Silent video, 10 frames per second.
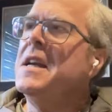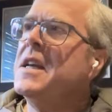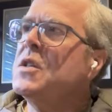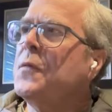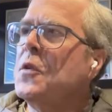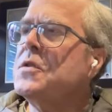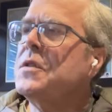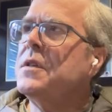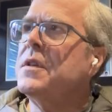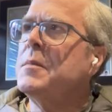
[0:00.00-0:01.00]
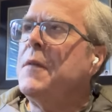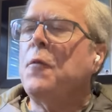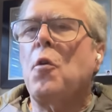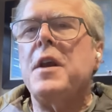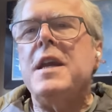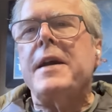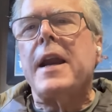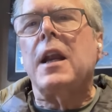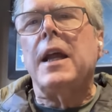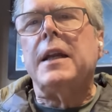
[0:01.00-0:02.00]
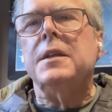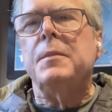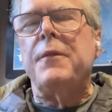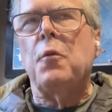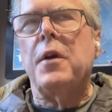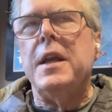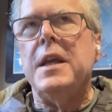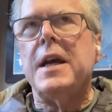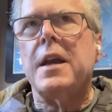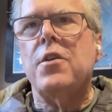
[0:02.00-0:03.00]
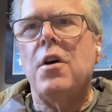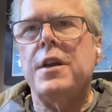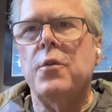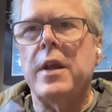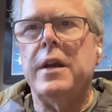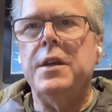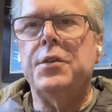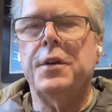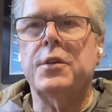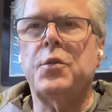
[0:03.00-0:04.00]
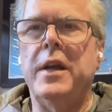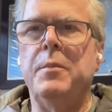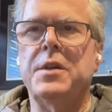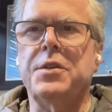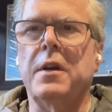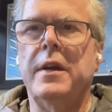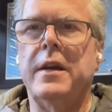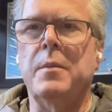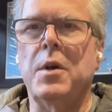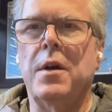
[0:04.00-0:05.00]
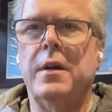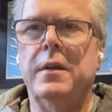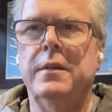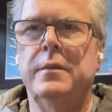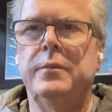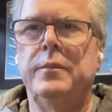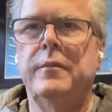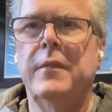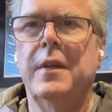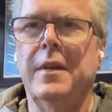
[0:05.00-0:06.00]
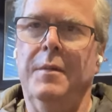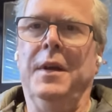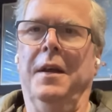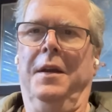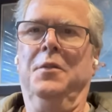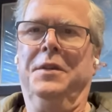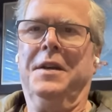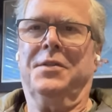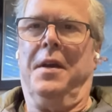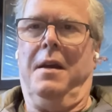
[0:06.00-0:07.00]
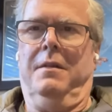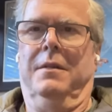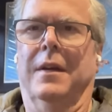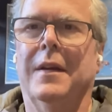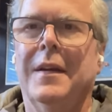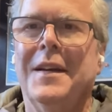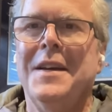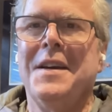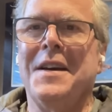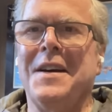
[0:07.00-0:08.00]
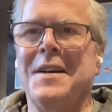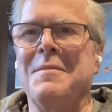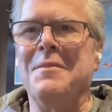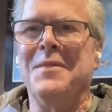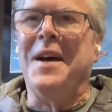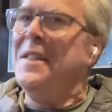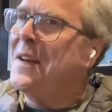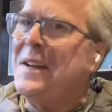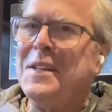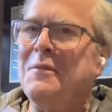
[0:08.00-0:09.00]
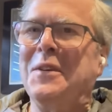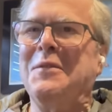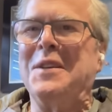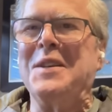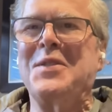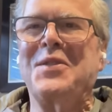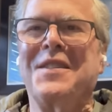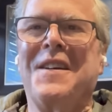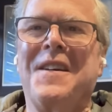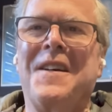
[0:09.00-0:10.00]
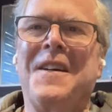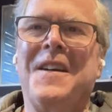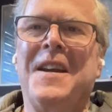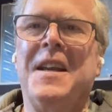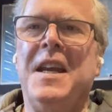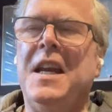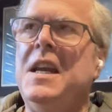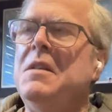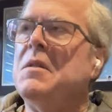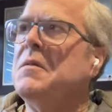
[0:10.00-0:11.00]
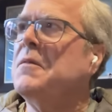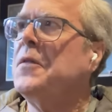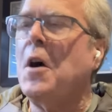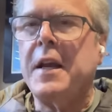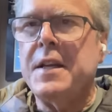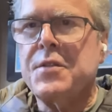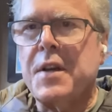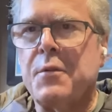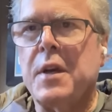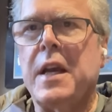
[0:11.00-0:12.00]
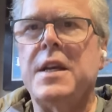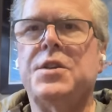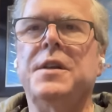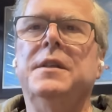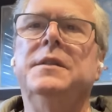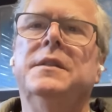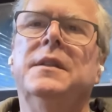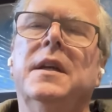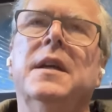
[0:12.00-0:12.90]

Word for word: He his first before he got elected before he got inaugurated, he took a trade mission to Latin America. I mean, like who does that? Um, not in the 1950s. Mm-hmm. Uh, and he fought against segregation.